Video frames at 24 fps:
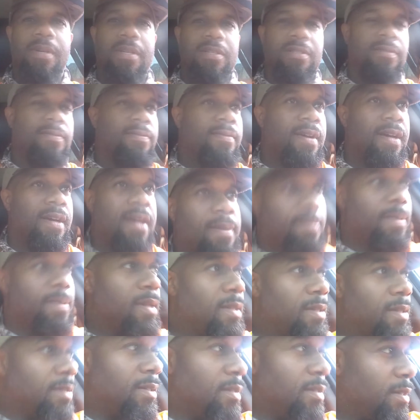extra five
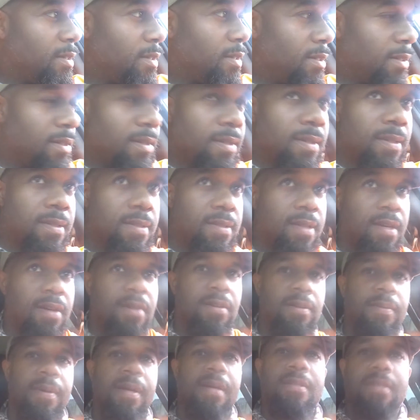minutes, it's all
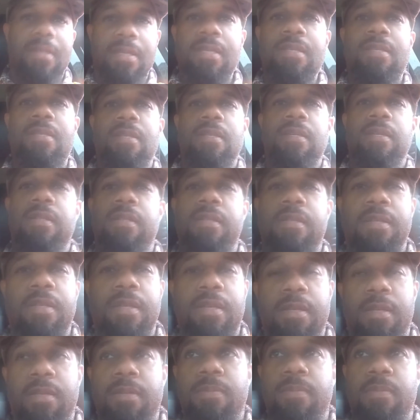about detail and
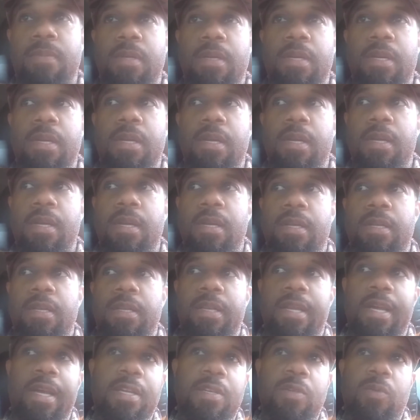uh,
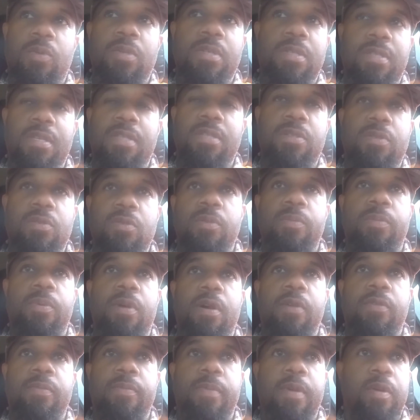that's what sets you
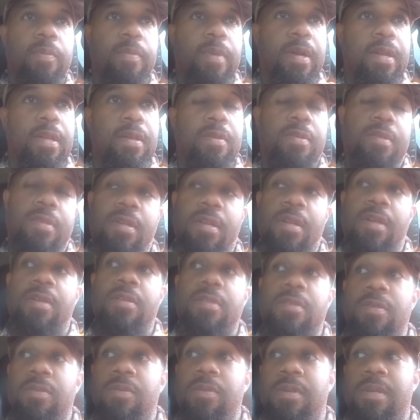apart from everybody else and
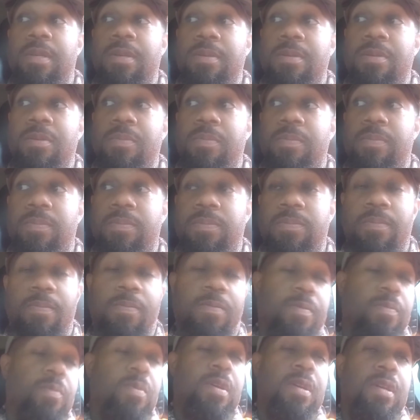also it keeps you
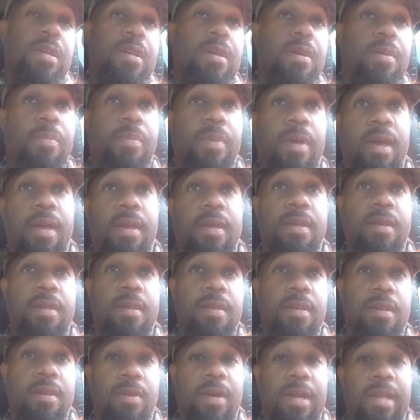from wanting to come back.
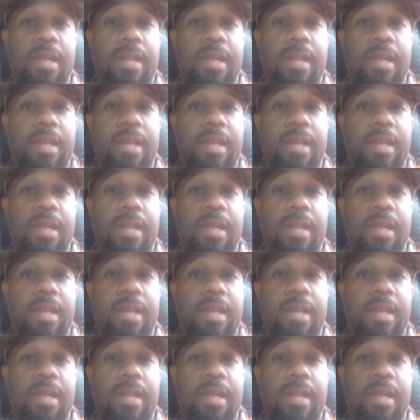You know, I